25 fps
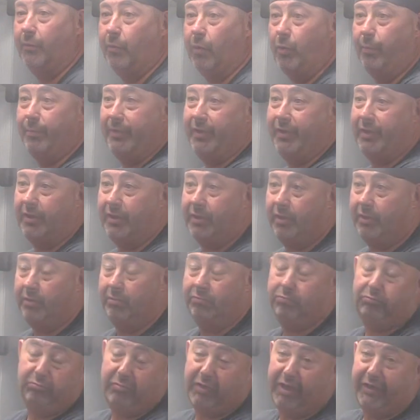won't be
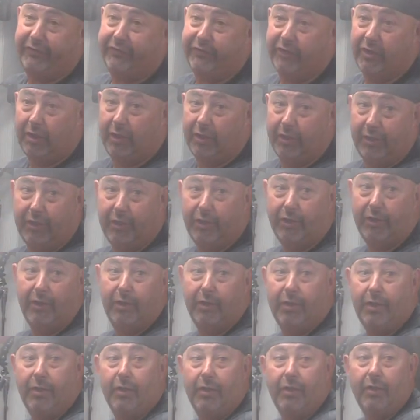nice color.
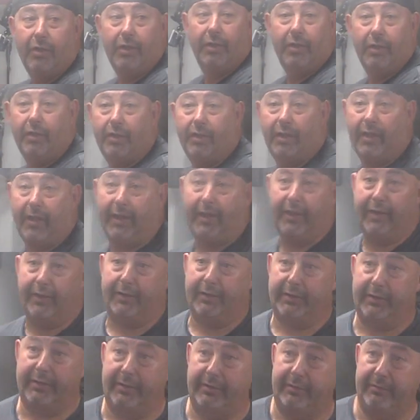
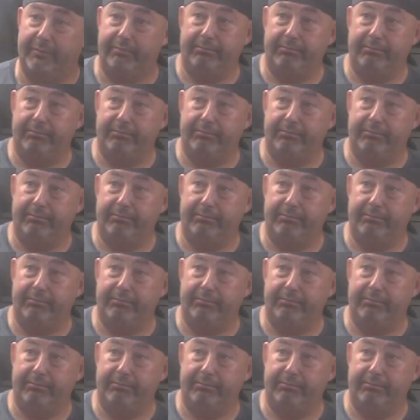And